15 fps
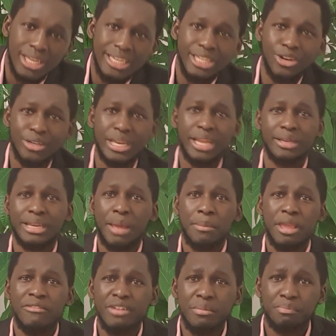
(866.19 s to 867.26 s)
They
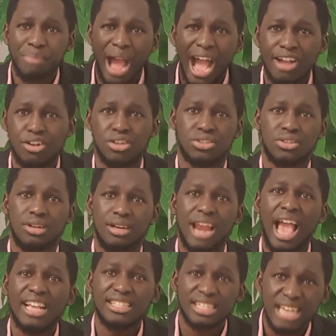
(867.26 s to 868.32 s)
even pack us
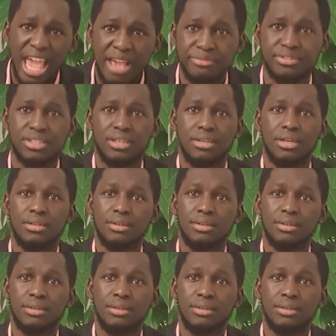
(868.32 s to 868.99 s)
like slaves,